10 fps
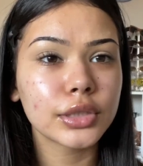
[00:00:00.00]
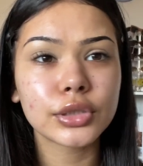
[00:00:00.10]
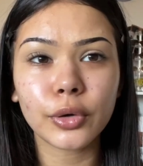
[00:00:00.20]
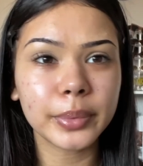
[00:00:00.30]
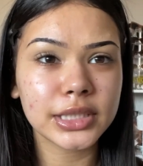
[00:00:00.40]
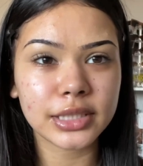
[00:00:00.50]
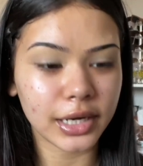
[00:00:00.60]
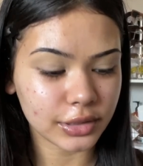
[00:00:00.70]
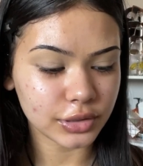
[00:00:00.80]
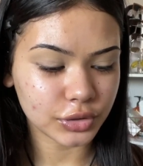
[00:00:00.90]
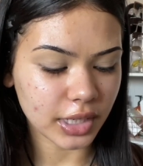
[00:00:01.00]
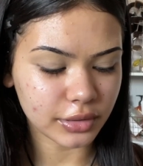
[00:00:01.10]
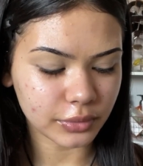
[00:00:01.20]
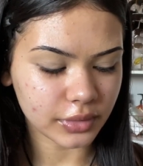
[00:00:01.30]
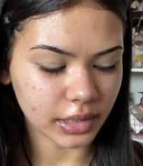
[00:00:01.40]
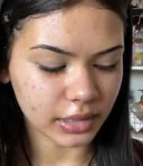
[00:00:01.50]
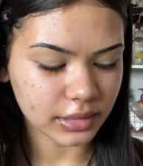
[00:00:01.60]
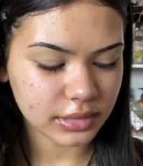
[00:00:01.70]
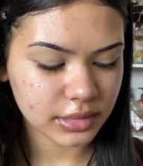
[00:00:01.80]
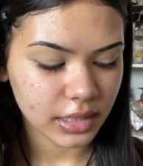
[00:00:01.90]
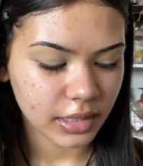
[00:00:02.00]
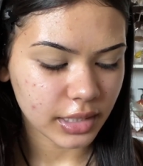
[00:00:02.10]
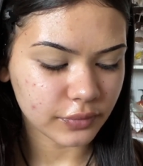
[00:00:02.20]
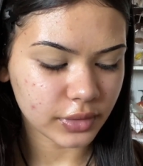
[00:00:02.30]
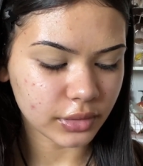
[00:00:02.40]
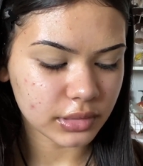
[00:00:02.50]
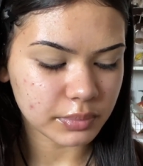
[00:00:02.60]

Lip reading: So don't be scared to try new things. If it looks